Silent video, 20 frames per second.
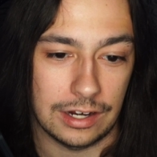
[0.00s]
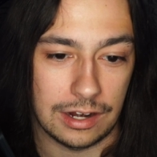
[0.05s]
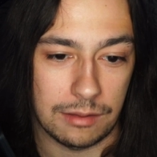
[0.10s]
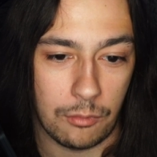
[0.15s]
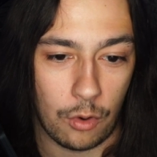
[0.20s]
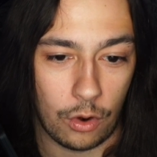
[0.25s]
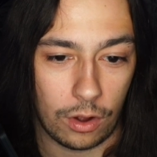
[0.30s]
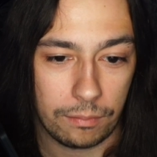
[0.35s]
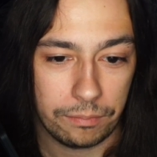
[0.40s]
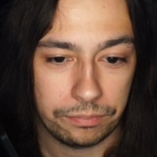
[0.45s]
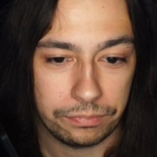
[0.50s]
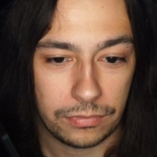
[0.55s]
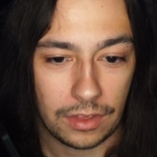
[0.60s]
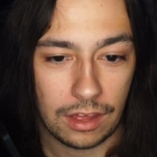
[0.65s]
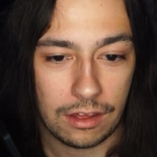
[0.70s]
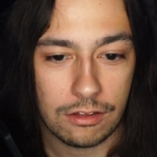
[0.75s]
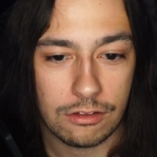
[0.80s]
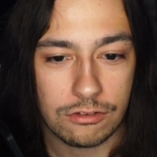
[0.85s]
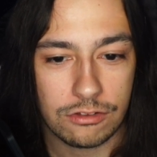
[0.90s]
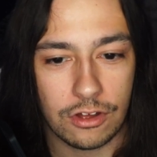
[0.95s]
anymore.
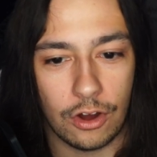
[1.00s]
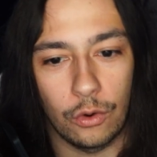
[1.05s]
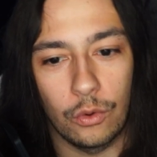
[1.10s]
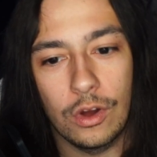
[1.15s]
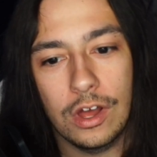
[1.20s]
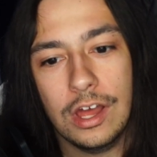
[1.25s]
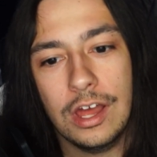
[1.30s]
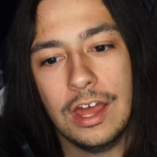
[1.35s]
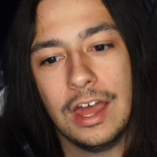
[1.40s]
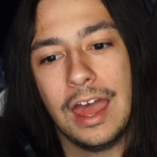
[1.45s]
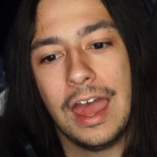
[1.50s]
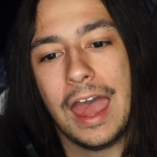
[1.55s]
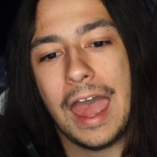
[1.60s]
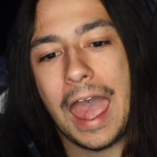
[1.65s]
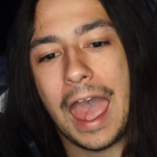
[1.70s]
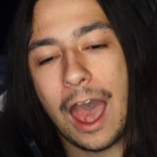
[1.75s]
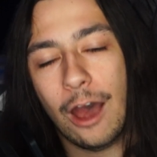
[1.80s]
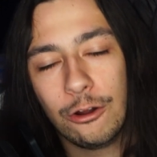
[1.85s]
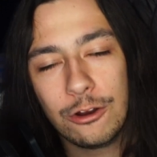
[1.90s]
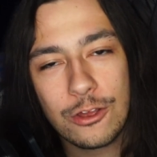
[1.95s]
So
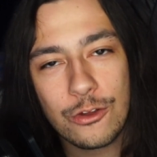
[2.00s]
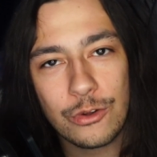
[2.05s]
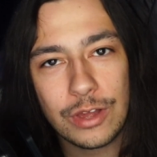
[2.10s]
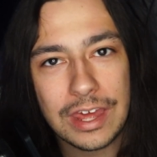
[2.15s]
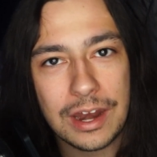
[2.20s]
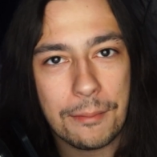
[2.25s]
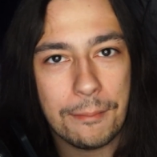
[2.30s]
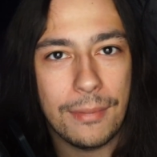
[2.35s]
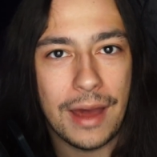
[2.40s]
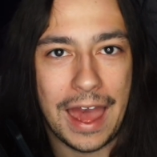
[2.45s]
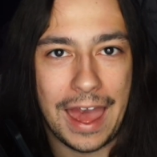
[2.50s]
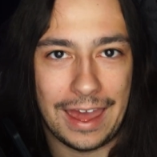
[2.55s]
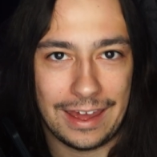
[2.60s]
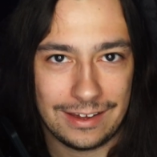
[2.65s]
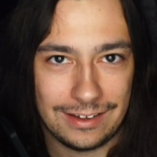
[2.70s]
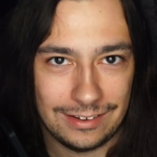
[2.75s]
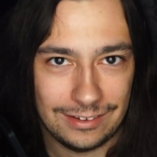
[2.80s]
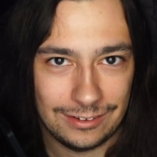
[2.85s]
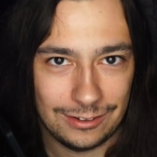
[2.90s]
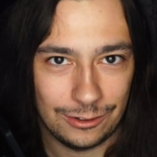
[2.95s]
how do you get them back,
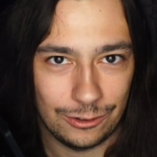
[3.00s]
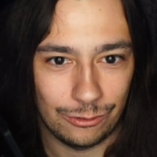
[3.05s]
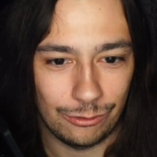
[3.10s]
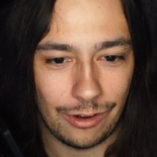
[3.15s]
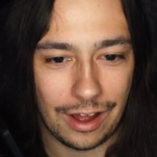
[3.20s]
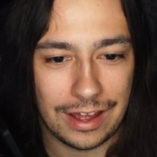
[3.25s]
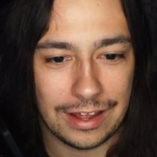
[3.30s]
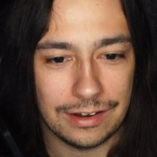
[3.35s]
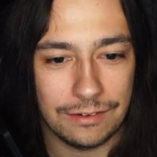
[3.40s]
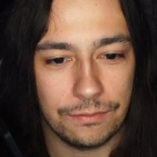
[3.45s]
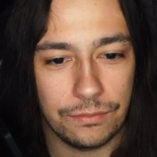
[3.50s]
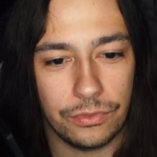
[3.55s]
right?